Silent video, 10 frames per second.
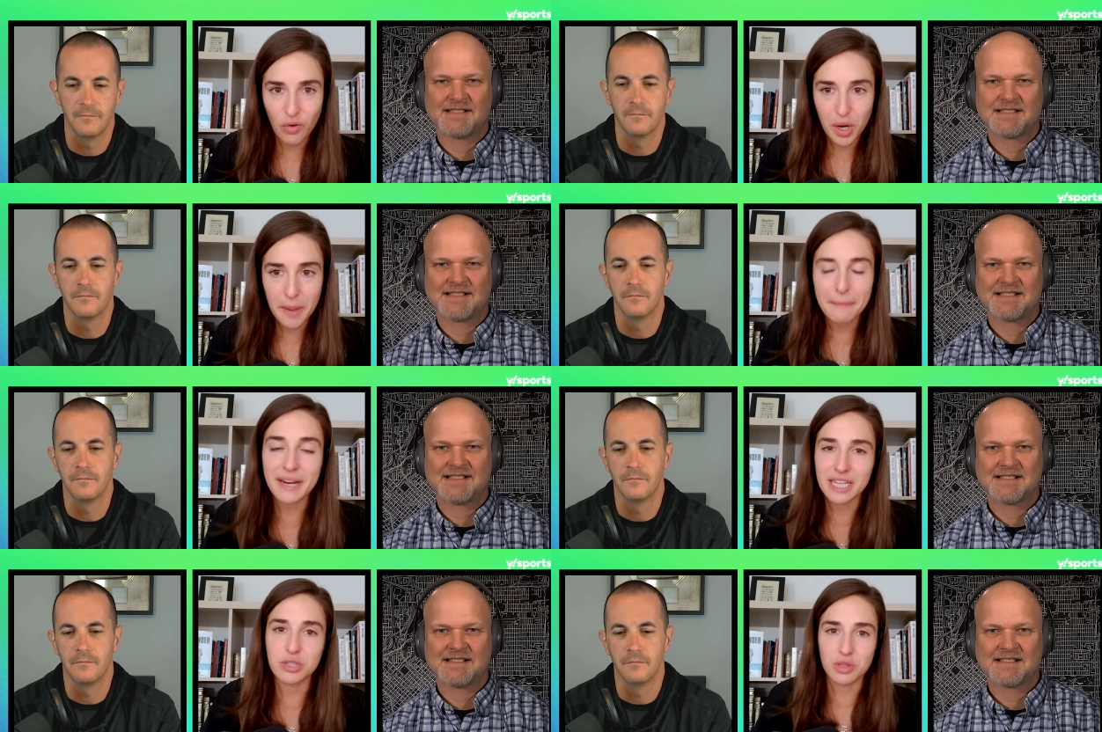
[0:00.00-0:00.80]
Speaker 1: for.
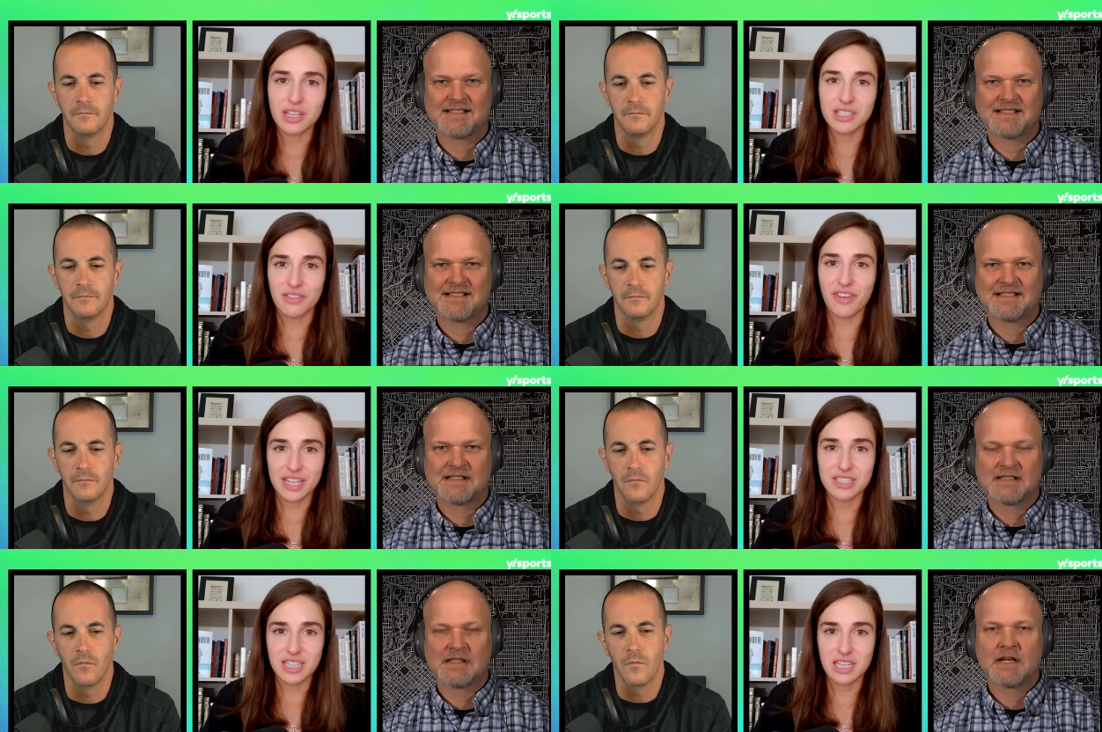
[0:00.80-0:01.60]
But I do think it's a
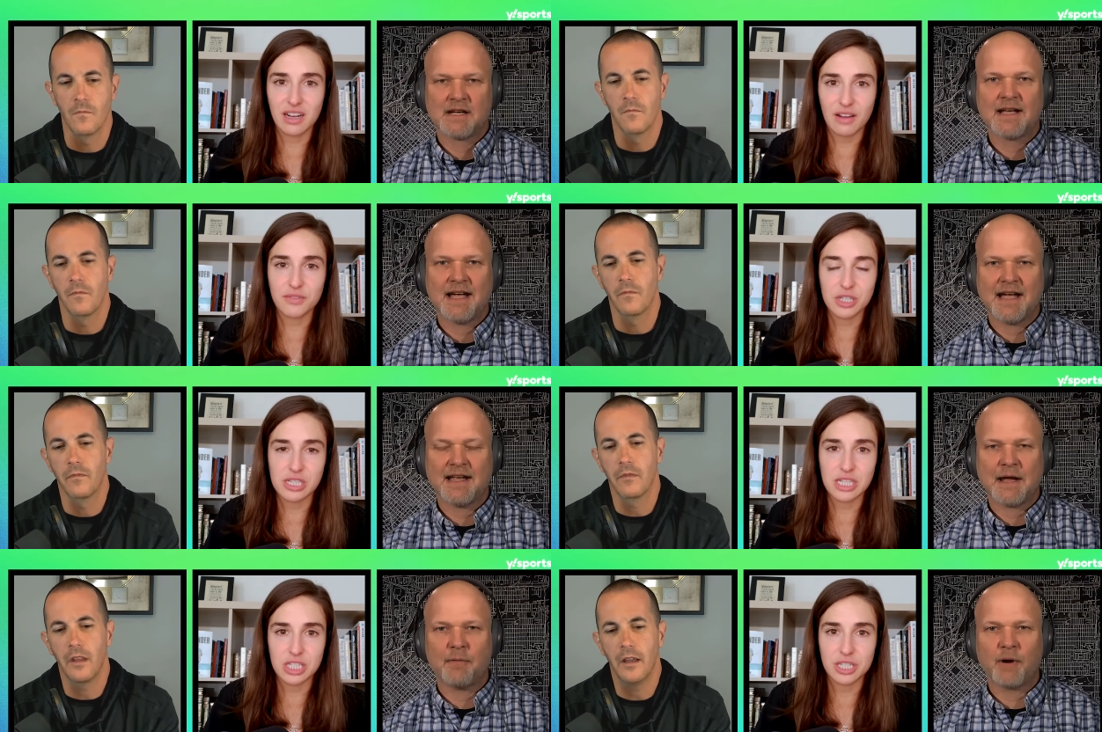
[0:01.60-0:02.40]
fascinating
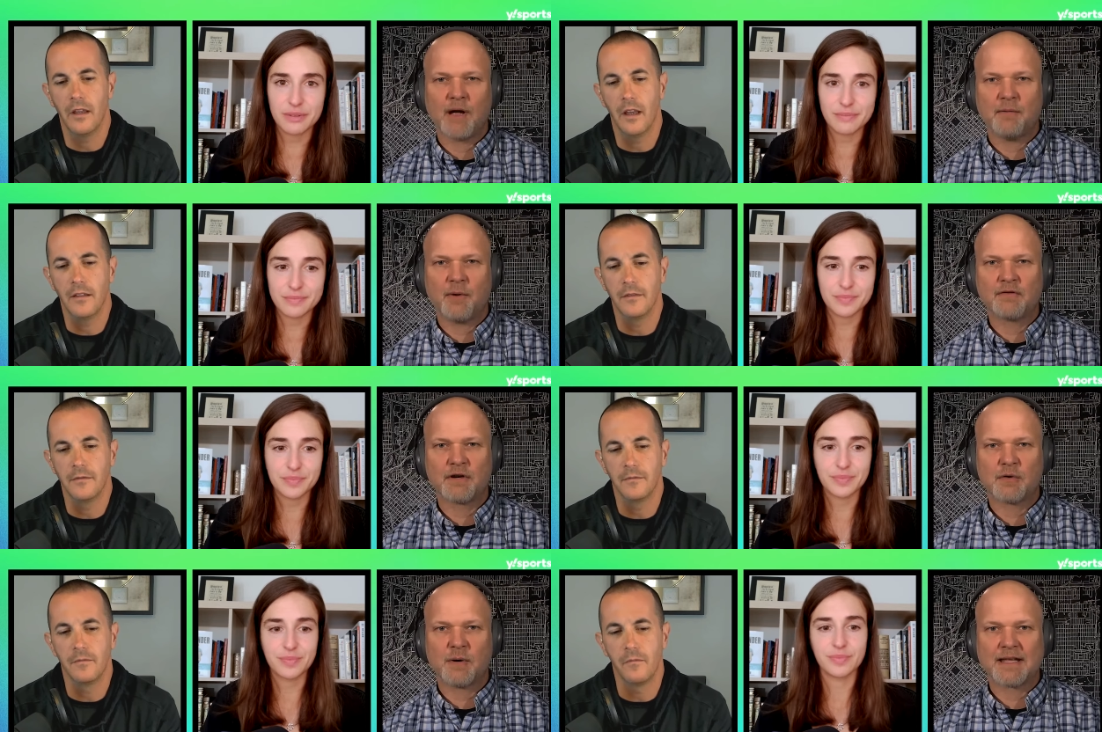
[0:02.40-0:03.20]
conversation.
Speaker 2: And one
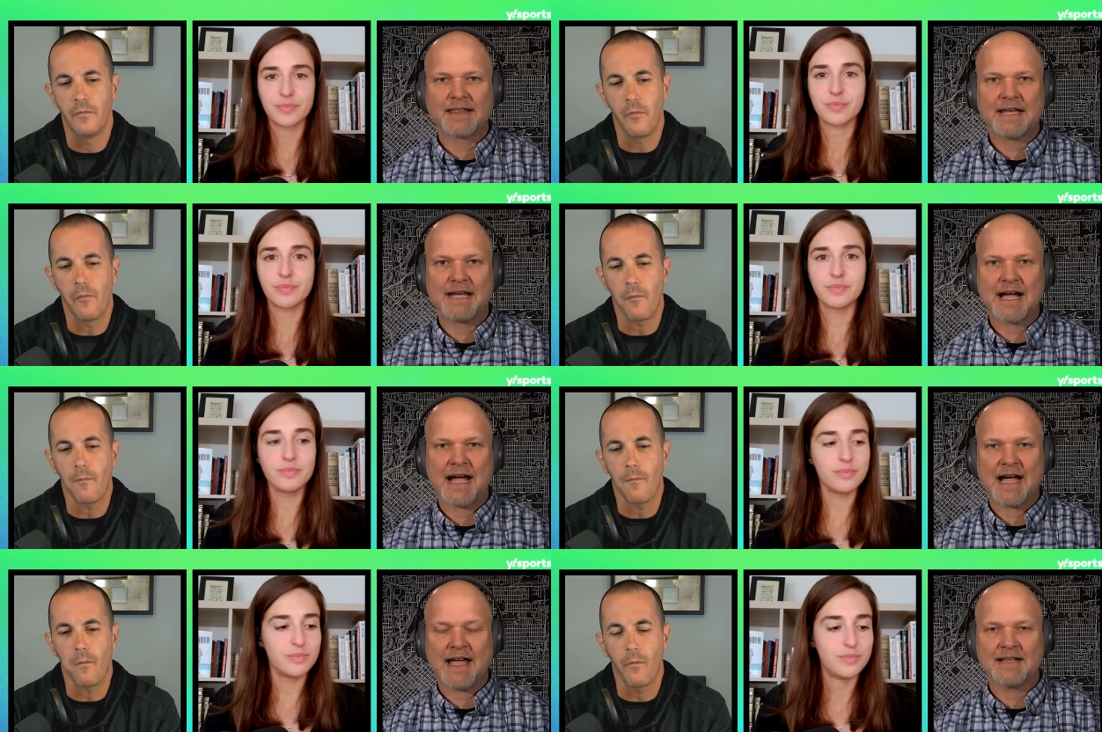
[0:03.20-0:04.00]
real quick thing, I,
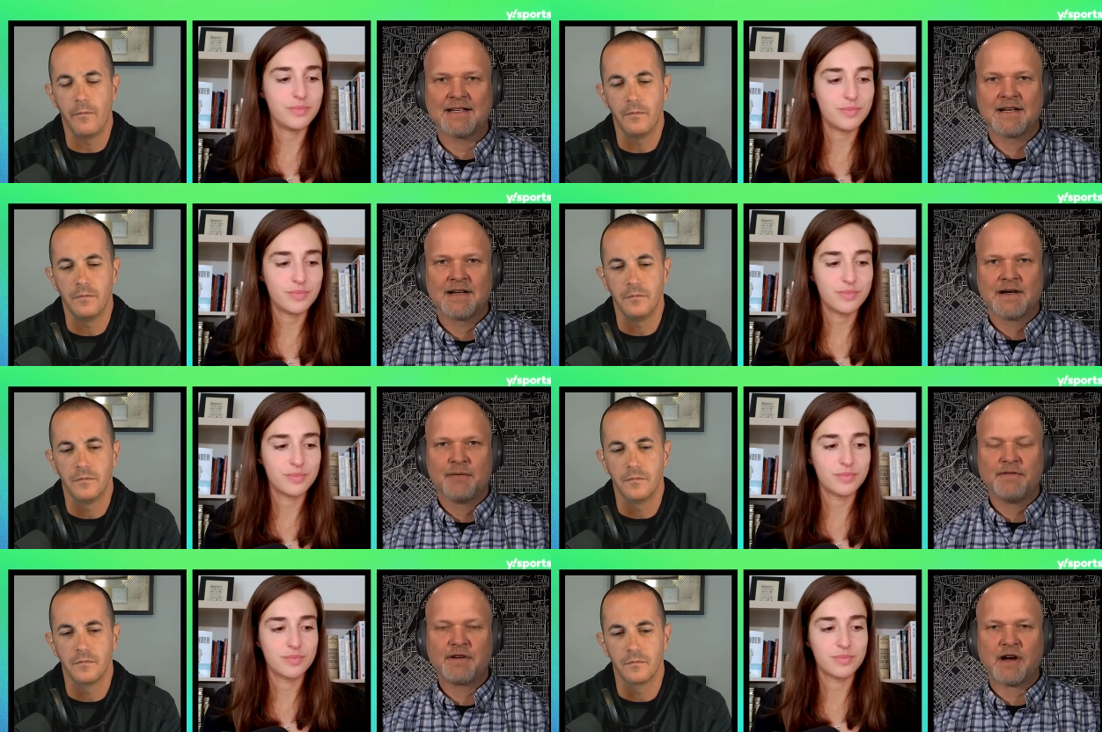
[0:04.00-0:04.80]
I
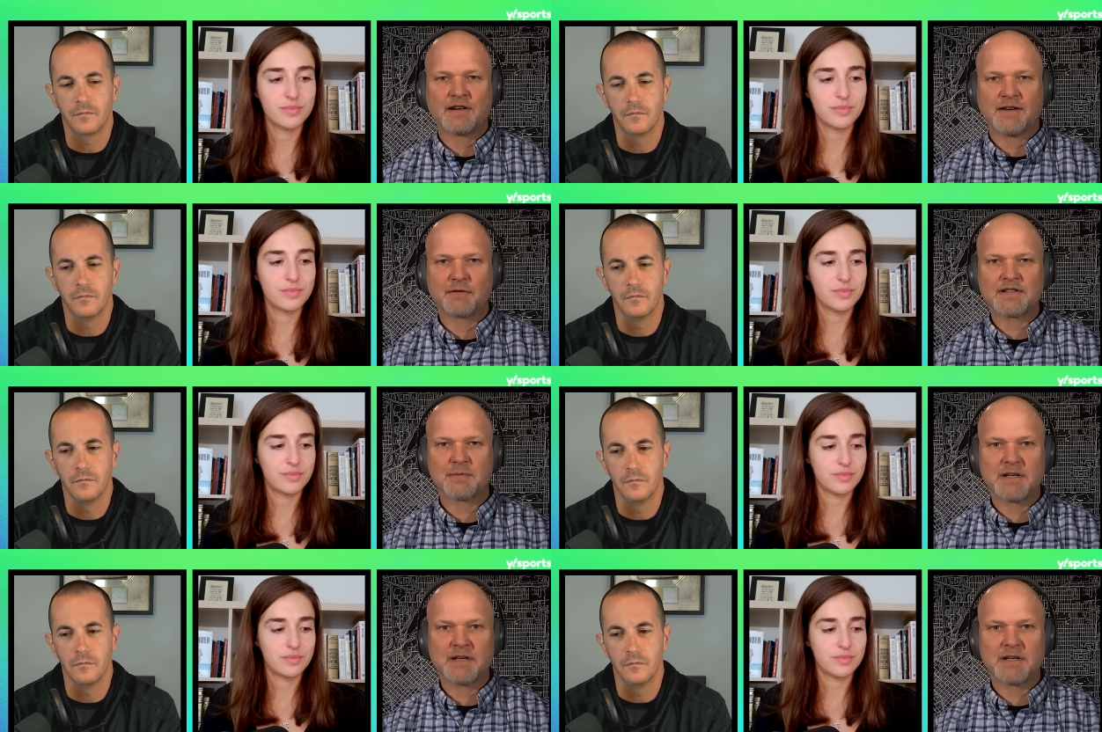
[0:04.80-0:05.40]
we've talked. Russell